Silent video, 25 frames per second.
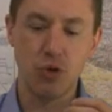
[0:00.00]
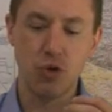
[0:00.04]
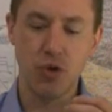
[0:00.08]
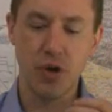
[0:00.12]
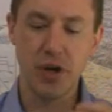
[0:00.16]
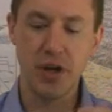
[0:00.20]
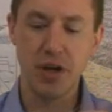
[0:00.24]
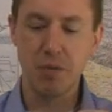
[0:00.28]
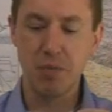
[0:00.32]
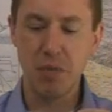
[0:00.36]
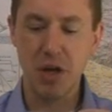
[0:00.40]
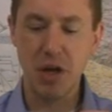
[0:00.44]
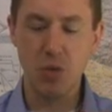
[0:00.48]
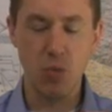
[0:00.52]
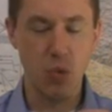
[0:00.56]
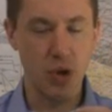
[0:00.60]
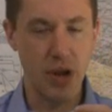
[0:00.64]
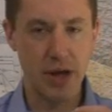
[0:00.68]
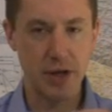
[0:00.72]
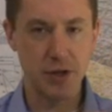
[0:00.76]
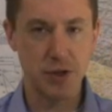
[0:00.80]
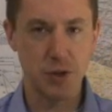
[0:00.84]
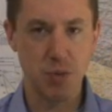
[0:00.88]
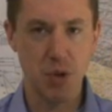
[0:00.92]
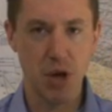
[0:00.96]
greeted me when
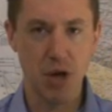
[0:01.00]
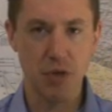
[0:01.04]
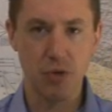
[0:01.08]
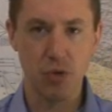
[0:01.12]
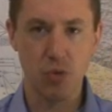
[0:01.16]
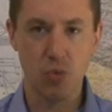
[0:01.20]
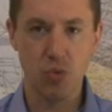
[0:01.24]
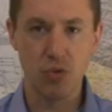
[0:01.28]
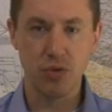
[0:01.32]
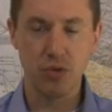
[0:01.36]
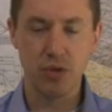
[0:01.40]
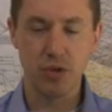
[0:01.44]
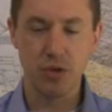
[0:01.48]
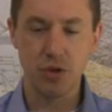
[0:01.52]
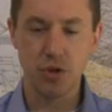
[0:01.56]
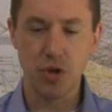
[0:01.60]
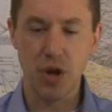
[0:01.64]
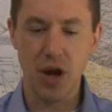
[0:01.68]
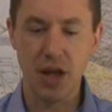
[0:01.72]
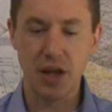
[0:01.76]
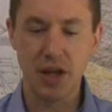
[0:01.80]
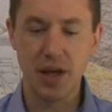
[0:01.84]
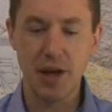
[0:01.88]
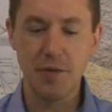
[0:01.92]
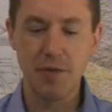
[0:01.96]
I smelled the
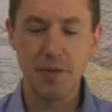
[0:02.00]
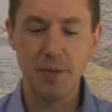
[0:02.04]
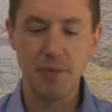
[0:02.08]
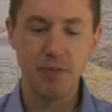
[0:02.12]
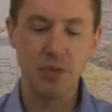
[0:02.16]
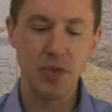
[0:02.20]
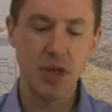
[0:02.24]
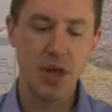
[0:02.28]
dry leaf.